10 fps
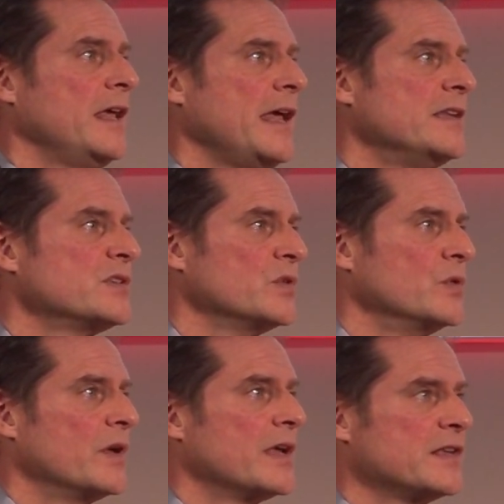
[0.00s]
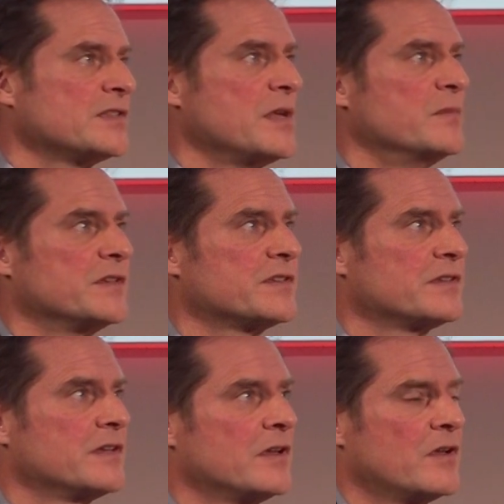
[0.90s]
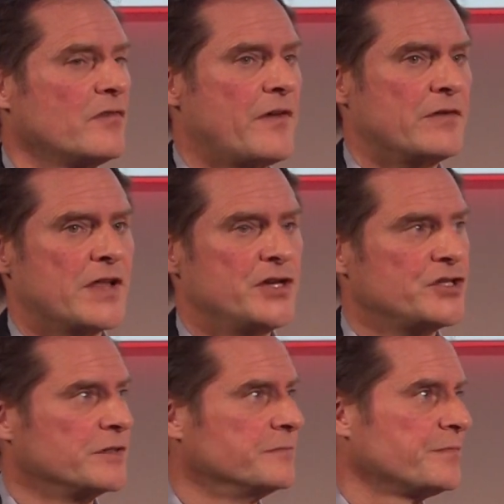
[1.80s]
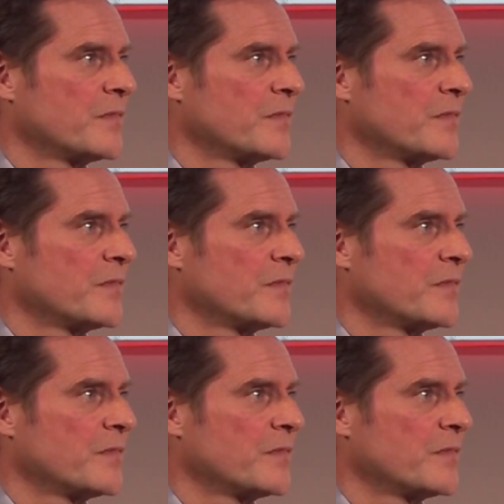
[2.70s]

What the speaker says: into a seamless foundation.